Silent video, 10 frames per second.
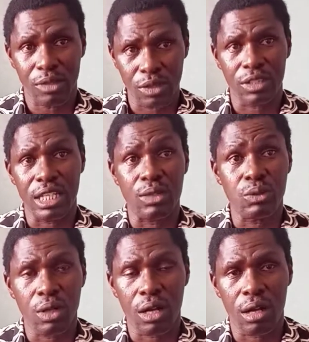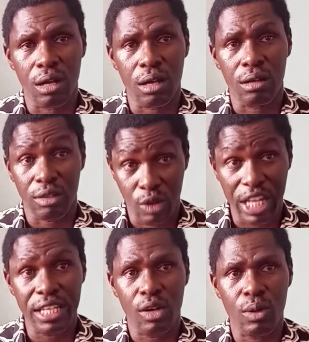or the
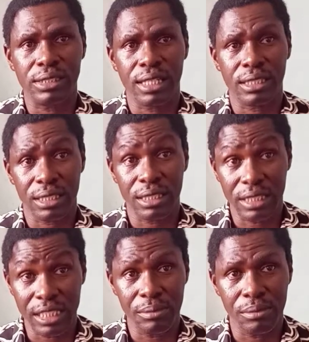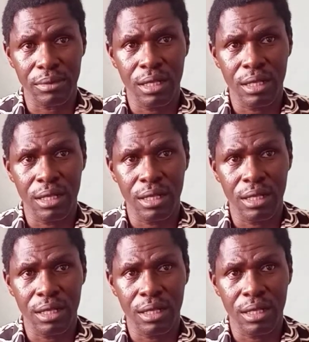Kenya Kwanza team,